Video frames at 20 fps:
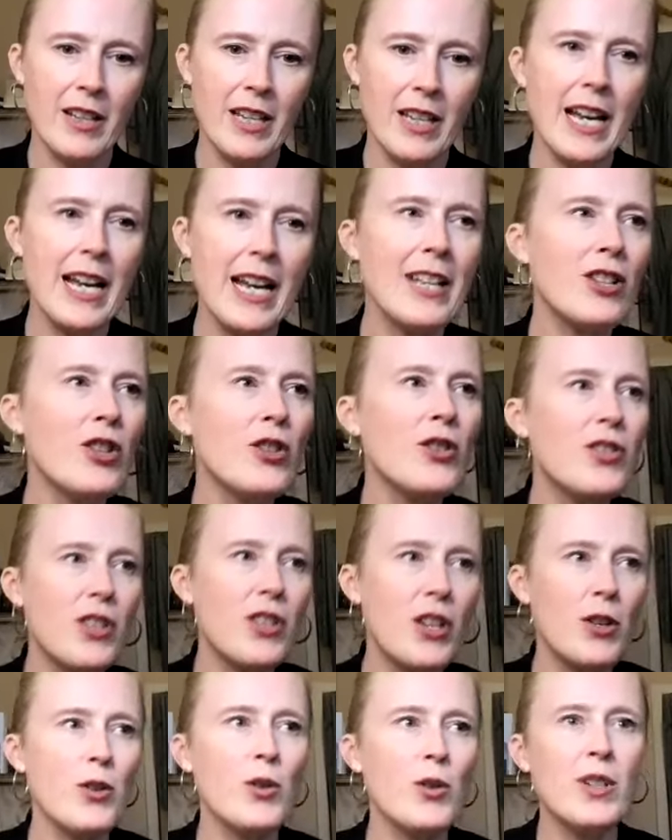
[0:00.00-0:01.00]
Yeah. And
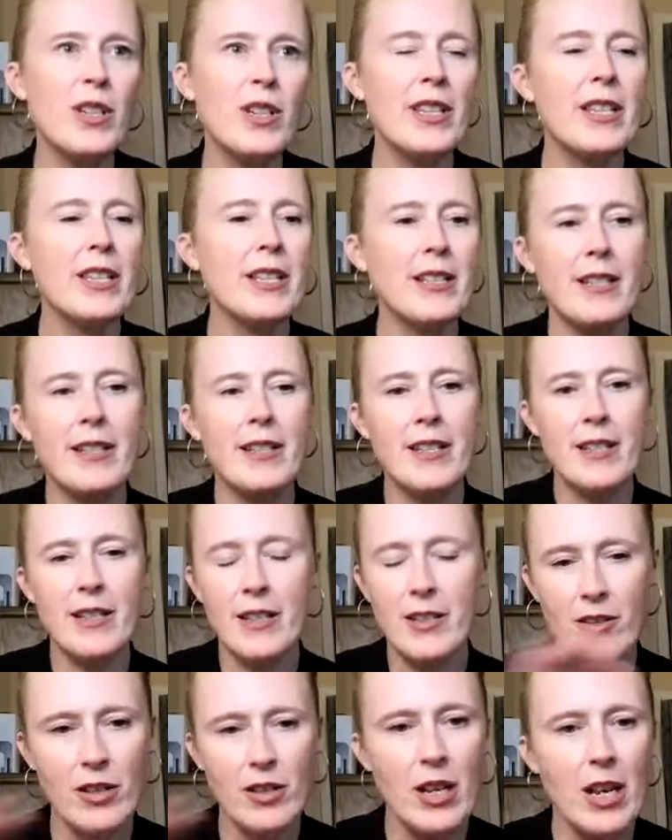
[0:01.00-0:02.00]
so you did this
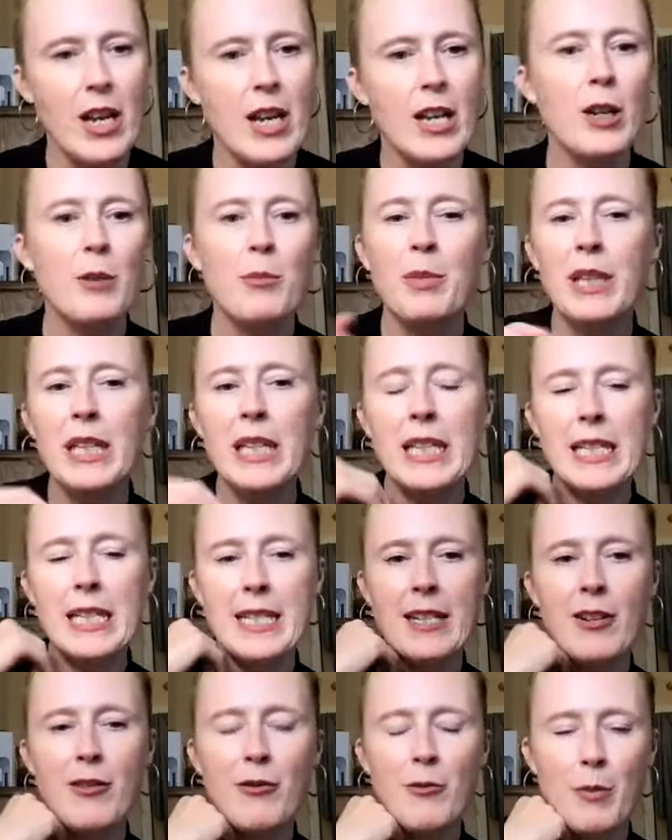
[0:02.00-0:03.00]
is completely
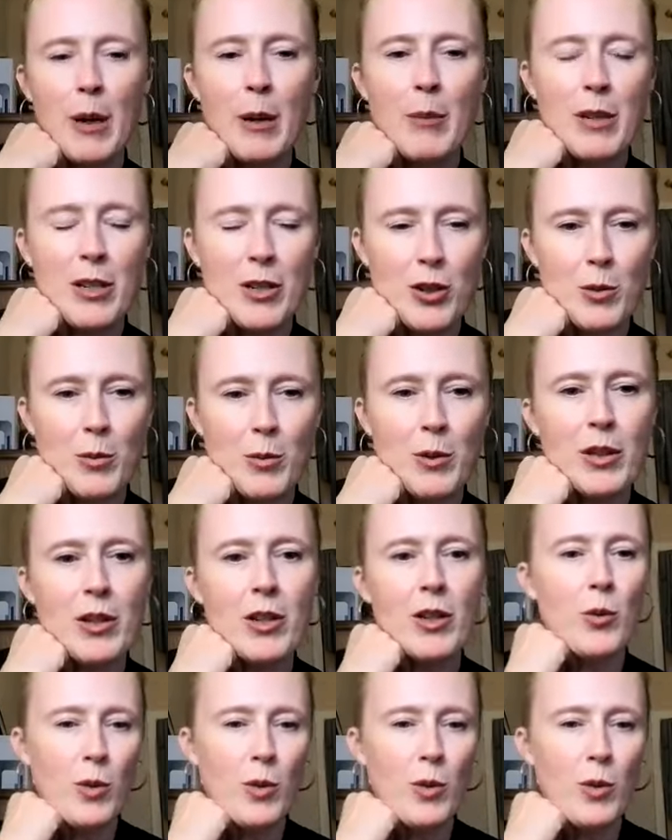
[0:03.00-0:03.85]
self-published book.